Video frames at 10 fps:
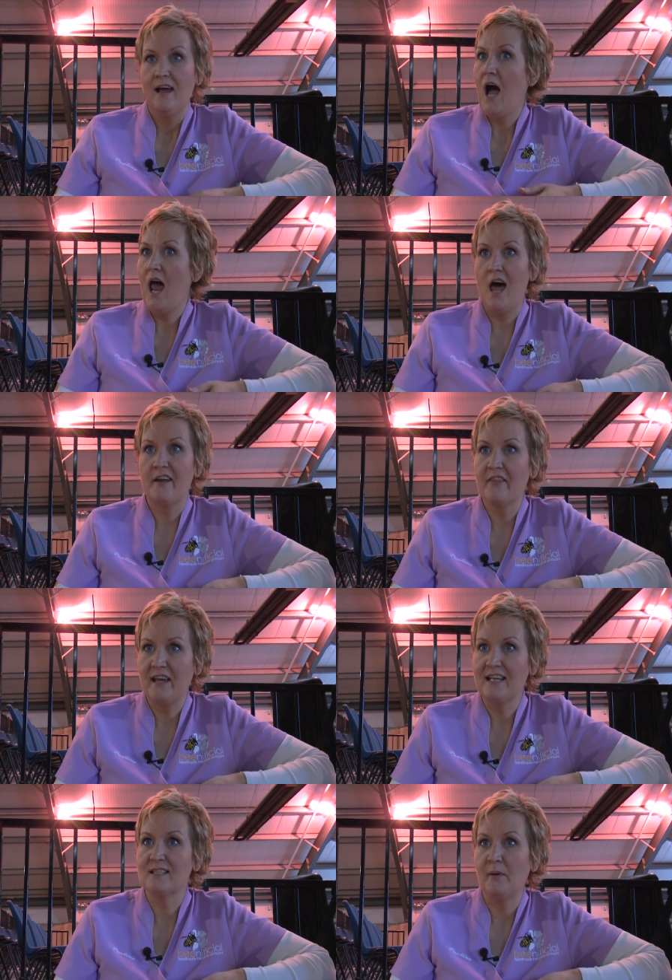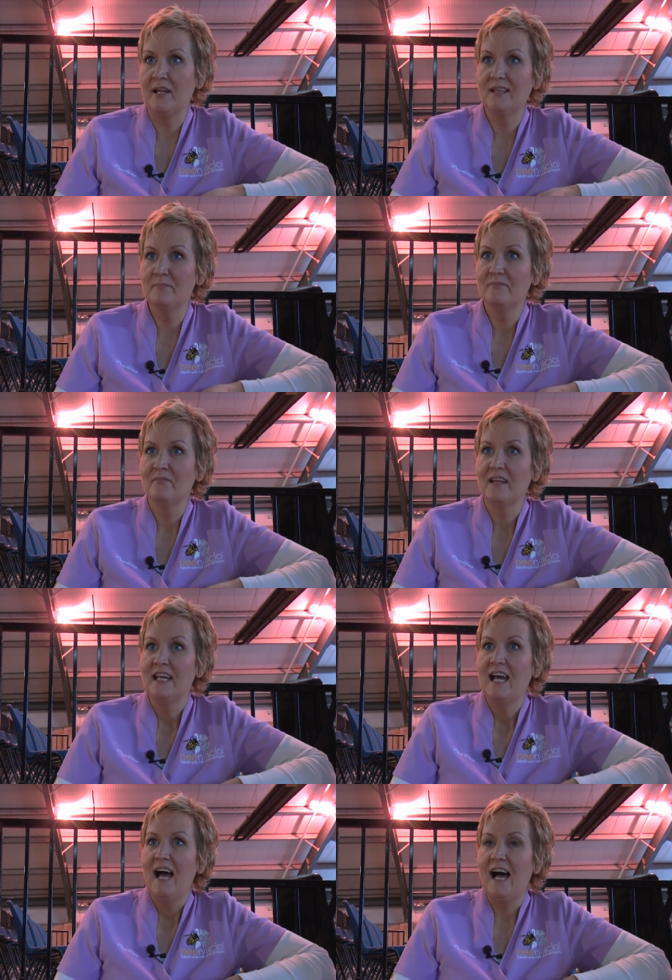a lot of things about them.
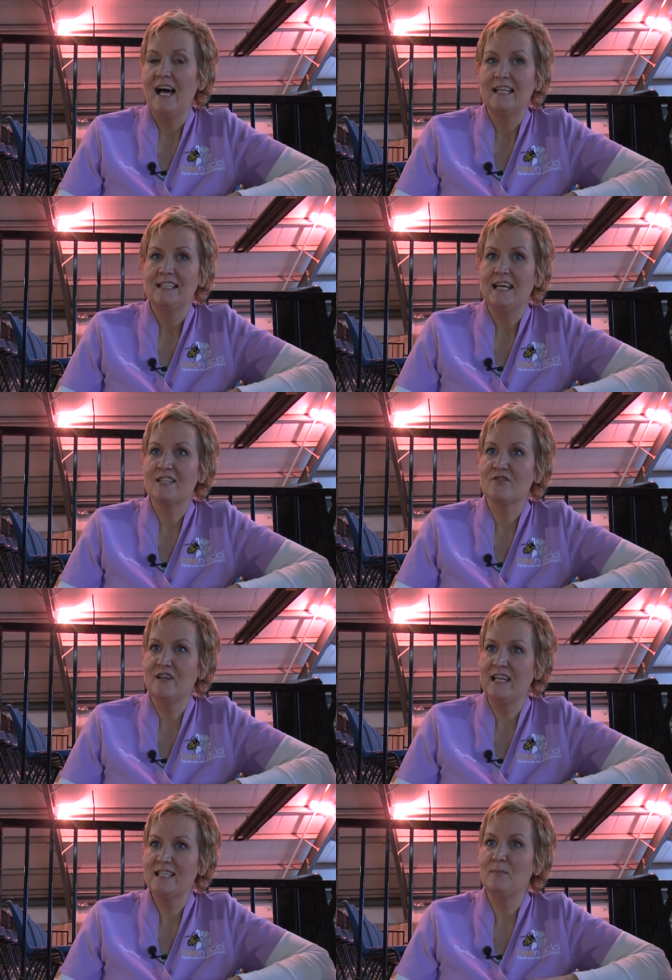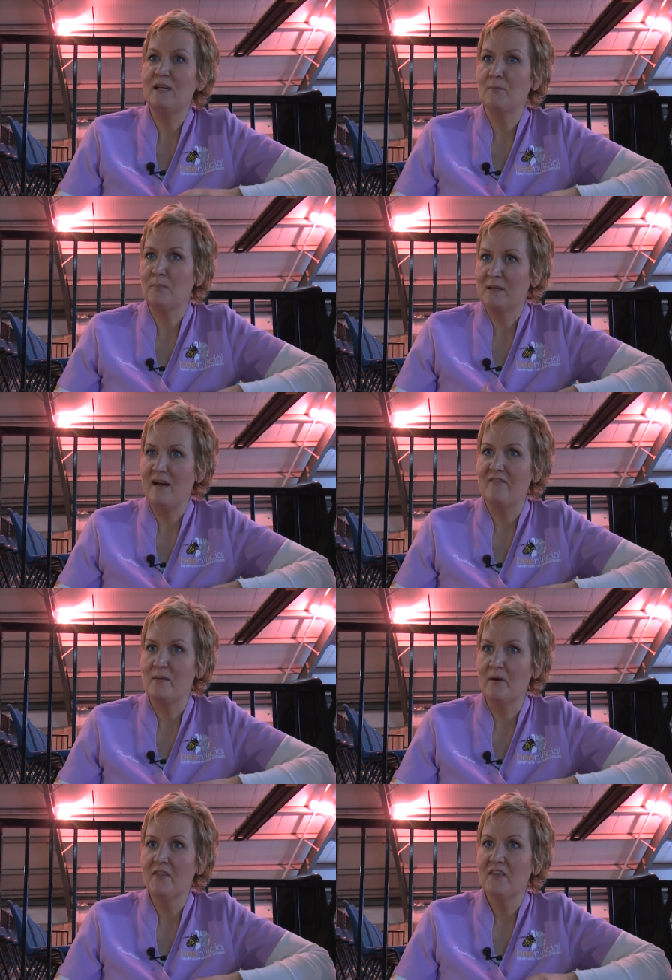And it's great you meet up with them
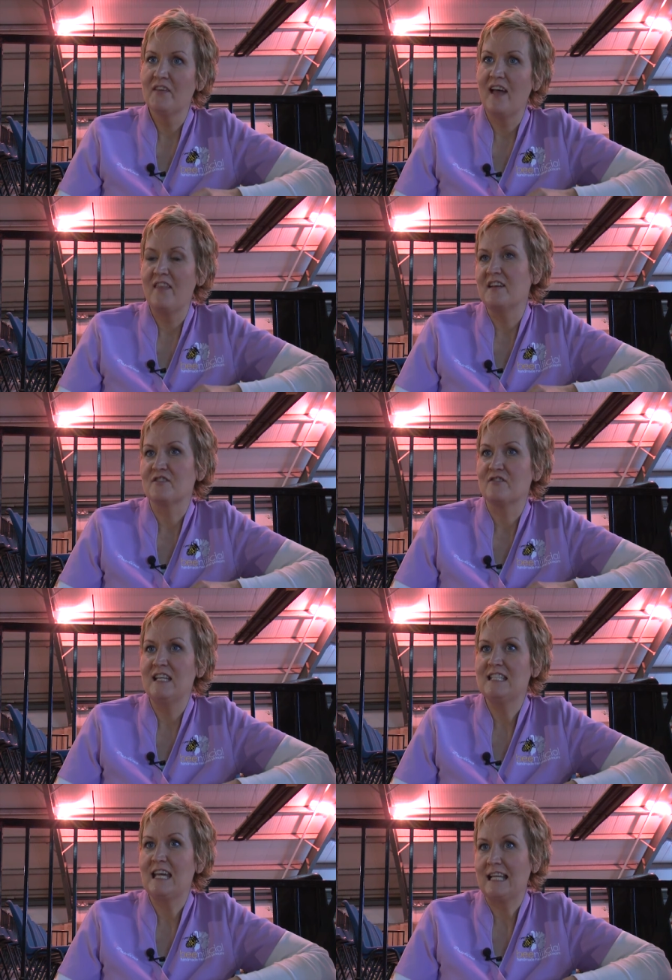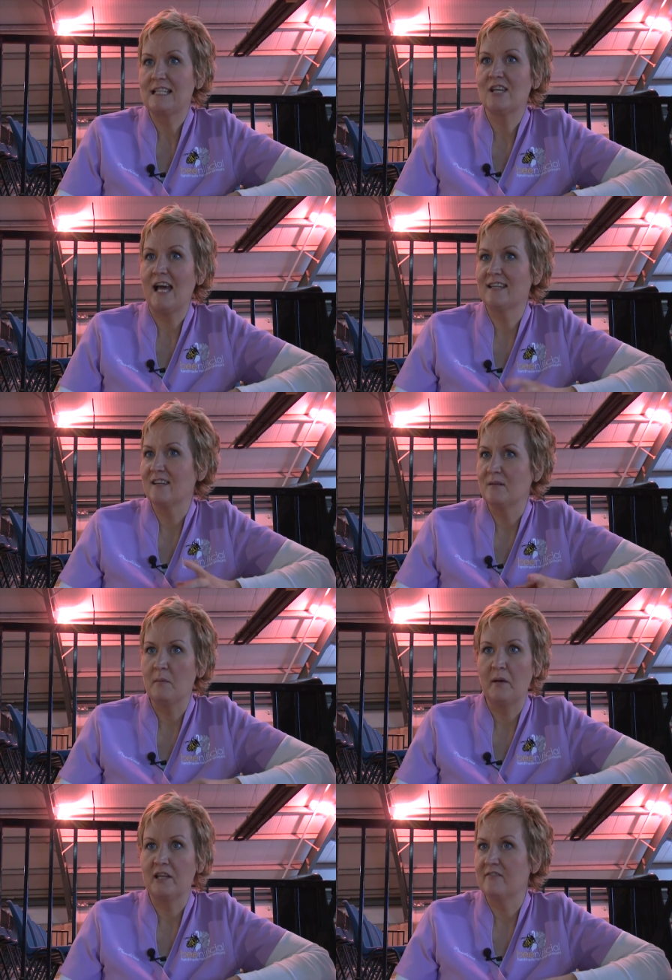every month, and then it's great you get chatting to them
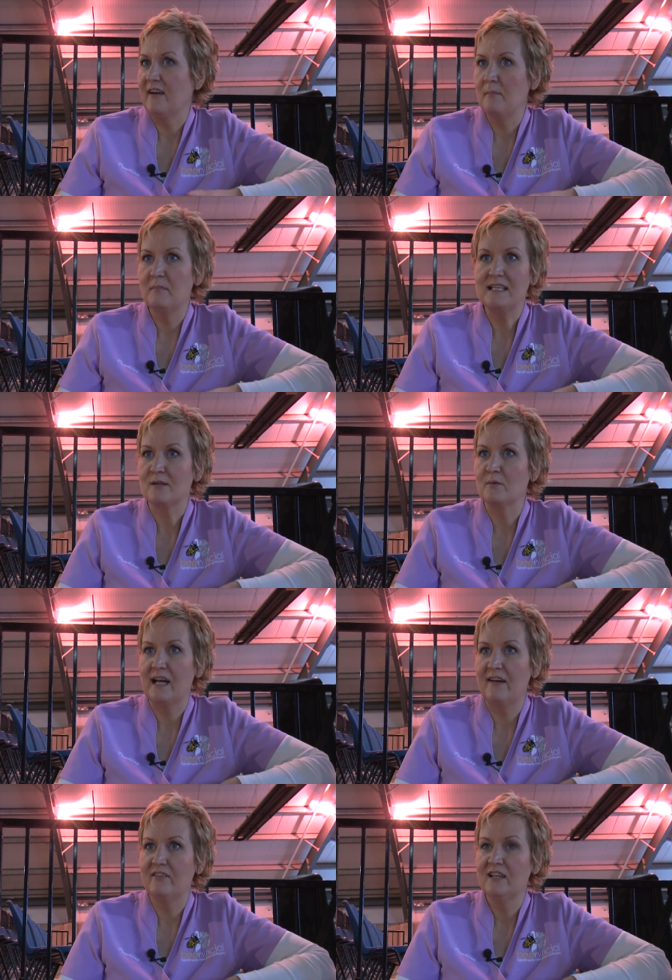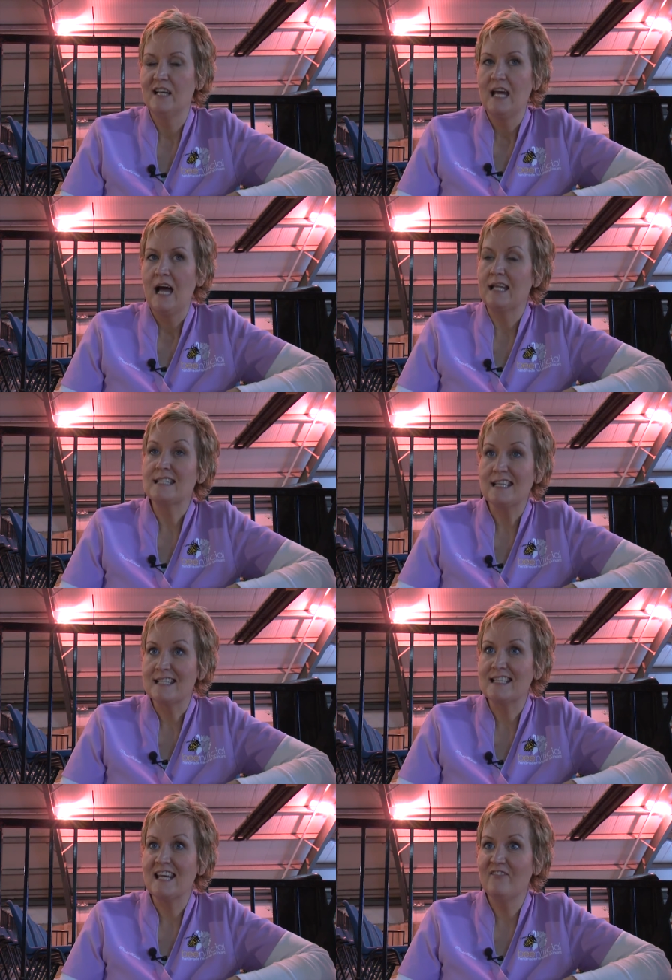about their families or whatever. And you see
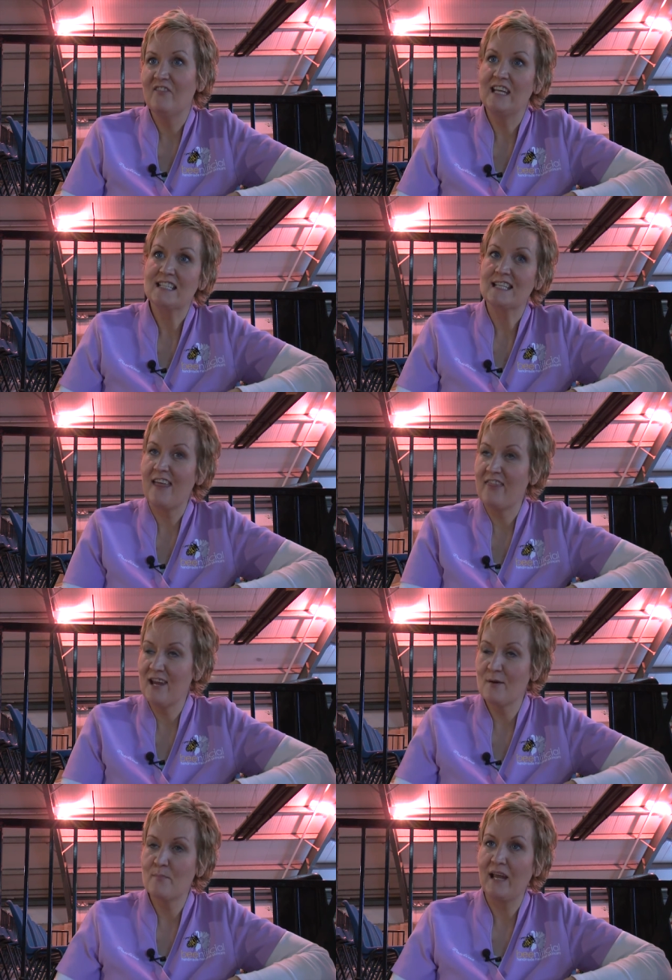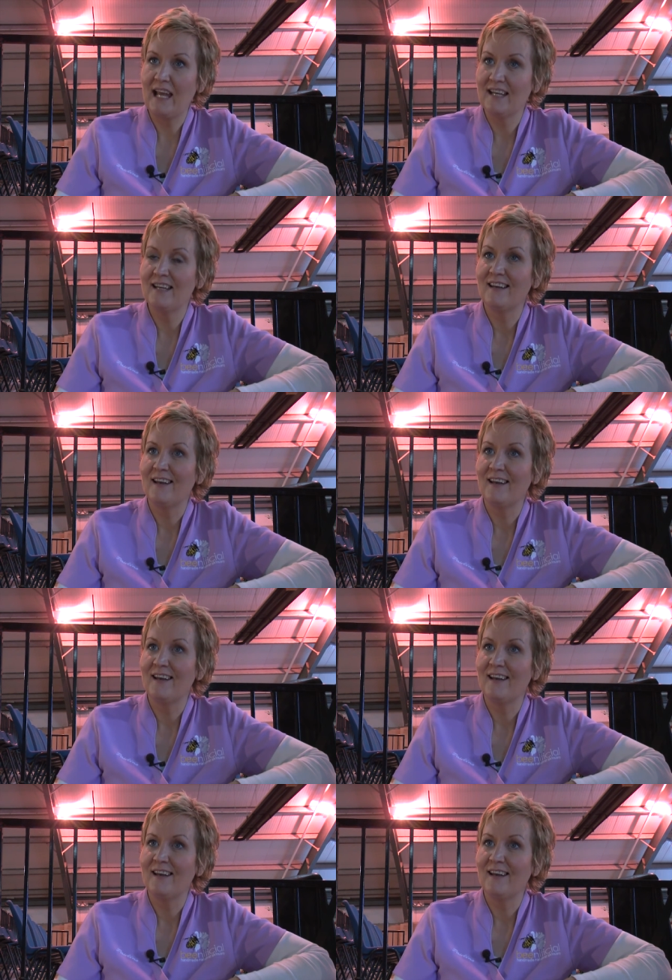the same faces, and they're bringing